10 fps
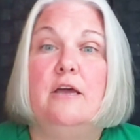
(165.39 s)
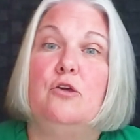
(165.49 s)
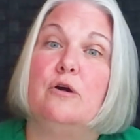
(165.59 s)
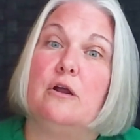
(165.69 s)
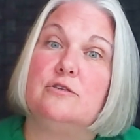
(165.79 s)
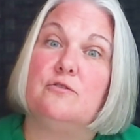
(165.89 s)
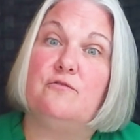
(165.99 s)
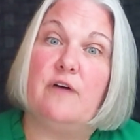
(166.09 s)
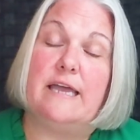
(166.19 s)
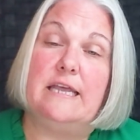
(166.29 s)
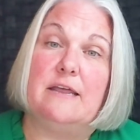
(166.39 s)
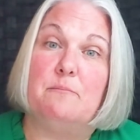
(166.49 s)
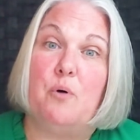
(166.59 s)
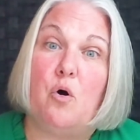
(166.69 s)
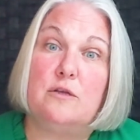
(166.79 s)
You can also find it in
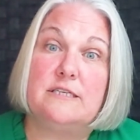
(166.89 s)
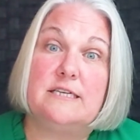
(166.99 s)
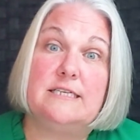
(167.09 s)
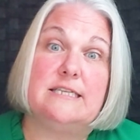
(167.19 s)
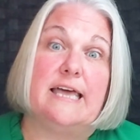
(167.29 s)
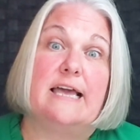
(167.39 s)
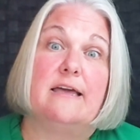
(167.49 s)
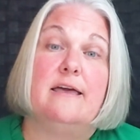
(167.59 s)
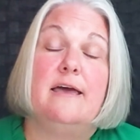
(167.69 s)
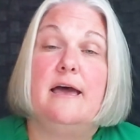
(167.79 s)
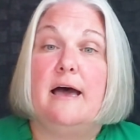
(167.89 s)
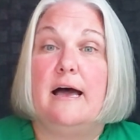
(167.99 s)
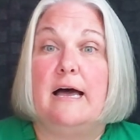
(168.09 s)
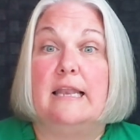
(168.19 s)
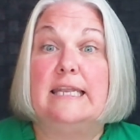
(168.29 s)
pulses like
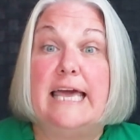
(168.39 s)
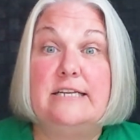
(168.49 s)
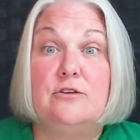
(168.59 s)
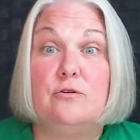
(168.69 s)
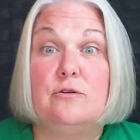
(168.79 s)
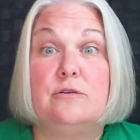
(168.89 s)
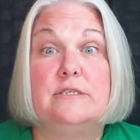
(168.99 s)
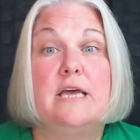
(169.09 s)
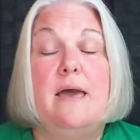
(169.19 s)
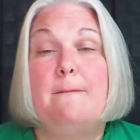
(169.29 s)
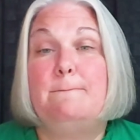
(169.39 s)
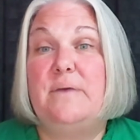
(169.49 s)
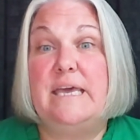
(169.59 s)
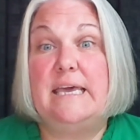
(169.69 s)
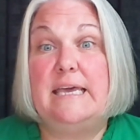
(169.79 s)
uh, lentils,
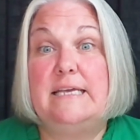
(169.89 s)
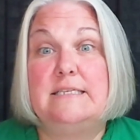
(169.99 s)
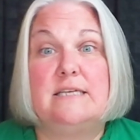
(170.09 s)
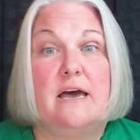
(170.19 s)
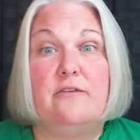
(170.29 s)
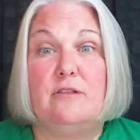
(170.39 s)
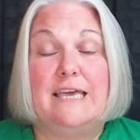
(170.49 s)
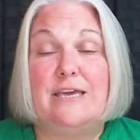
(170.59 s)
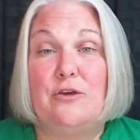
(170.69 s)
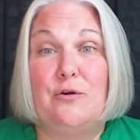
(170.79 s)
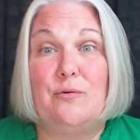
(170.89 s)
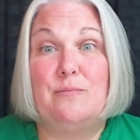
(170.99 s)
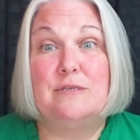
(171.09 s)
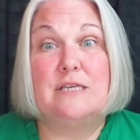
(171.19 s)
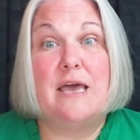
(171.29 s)
peas, other
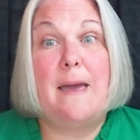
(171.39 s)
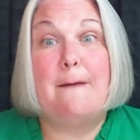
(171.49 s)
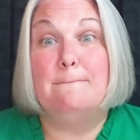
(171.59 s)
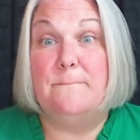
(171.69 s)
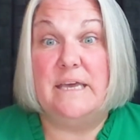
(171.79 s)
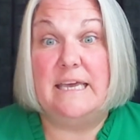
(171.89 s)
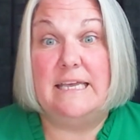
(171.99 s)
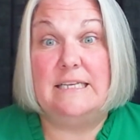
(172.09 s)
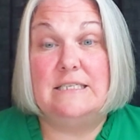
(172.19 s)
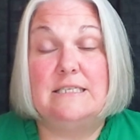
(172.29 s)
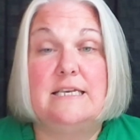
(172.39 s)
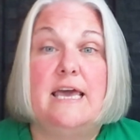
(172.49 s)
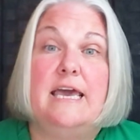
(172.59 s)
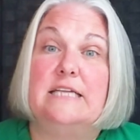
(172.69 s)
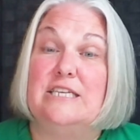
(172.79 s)
legumes, beans,
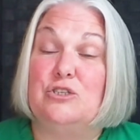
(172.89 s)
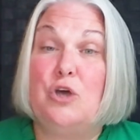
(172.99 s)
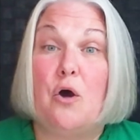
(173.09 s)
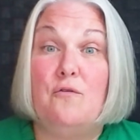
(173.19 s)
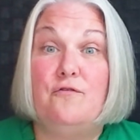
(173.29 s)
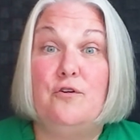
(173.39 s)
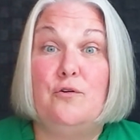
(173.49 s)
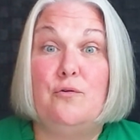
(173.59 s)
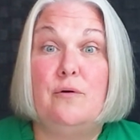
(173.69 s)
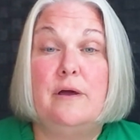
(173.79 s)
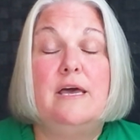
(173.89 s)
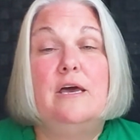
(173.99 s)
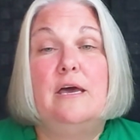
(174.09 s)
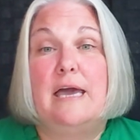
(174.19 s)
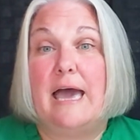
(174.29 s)
it's in tofu,
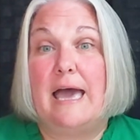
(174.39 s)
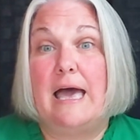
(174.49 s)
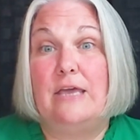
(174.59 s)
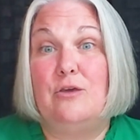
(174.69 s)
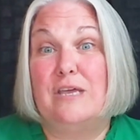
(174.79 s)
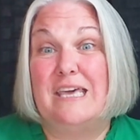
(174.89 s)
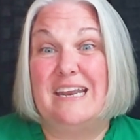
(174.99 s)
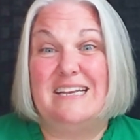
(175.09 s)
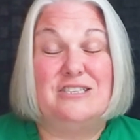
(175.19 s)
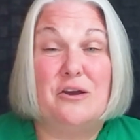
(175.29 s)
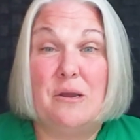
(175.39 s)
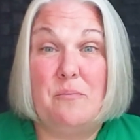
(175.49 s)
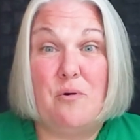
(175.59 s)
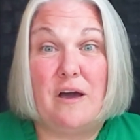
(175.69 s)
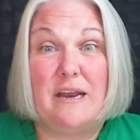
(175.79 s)
uh, you can get it in dairy
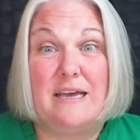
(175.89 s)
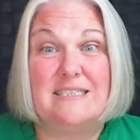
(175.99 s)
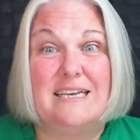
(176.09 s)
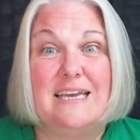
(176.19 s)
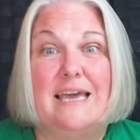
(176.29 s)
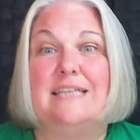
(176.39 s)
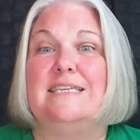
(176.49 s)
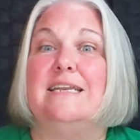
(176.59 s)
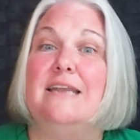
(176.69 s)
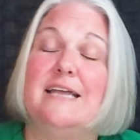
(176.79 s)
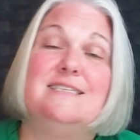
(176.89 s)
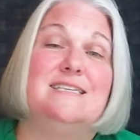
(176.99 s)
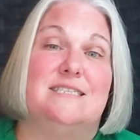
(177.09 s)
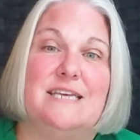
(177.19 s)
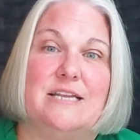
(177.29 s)
products, it's in nuts
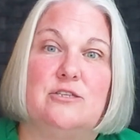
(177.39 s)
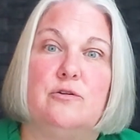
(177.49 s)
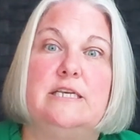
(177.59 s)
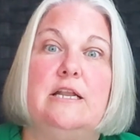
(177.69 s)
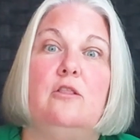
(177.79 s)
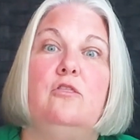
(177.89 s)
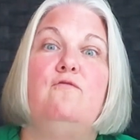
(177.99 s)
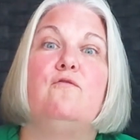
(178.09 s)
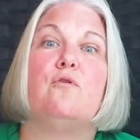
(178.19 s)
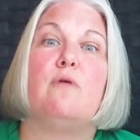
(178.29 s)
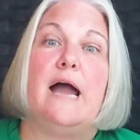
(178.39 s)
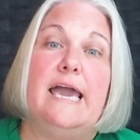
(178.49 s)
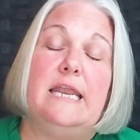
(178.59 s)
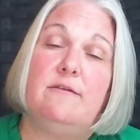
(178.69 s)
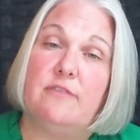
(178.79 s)
and seeds. So it's in a
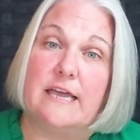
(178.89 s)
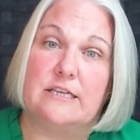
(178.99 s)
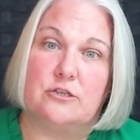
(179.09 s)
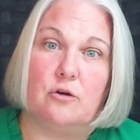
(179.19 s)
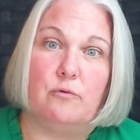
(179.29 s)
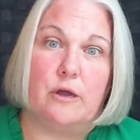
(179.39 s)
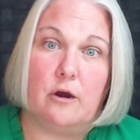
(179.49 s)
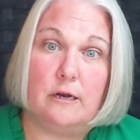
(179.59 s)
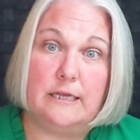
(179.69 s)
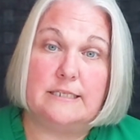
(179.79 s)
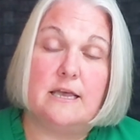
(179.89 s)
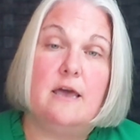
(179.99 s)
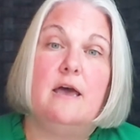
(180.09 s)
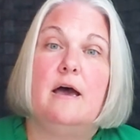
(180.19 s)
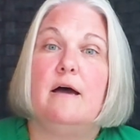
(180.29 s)
variety of things. So regardless
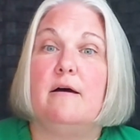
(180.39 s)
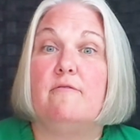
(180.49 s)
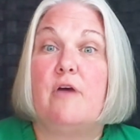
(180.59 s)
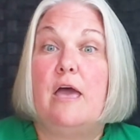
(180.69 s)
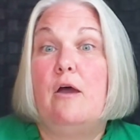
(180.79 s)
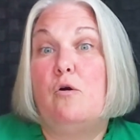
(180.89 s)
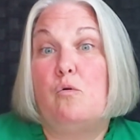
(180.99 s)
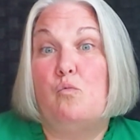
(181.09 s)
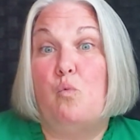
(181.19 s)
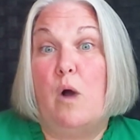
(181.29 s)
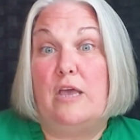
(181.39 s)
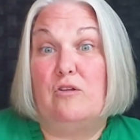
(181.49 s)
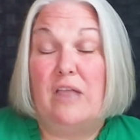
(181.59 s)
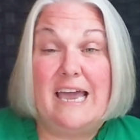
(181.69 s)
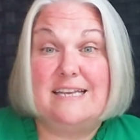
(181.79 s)
of what you
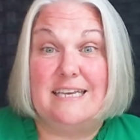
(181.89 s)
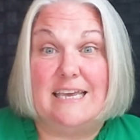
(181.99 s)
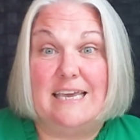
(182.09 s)
like to